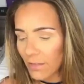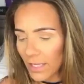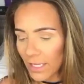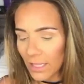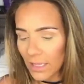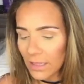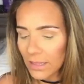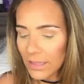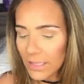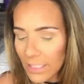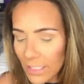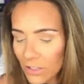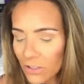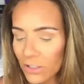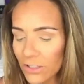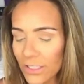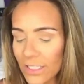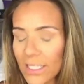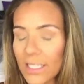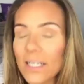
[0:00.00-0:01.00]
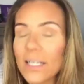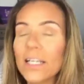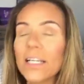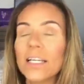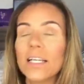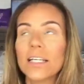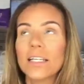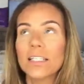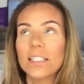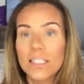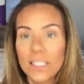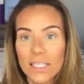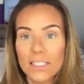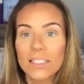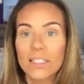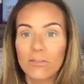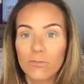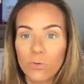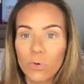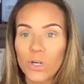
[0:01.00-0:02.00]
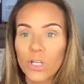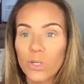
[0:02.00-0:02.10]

Like literally does it for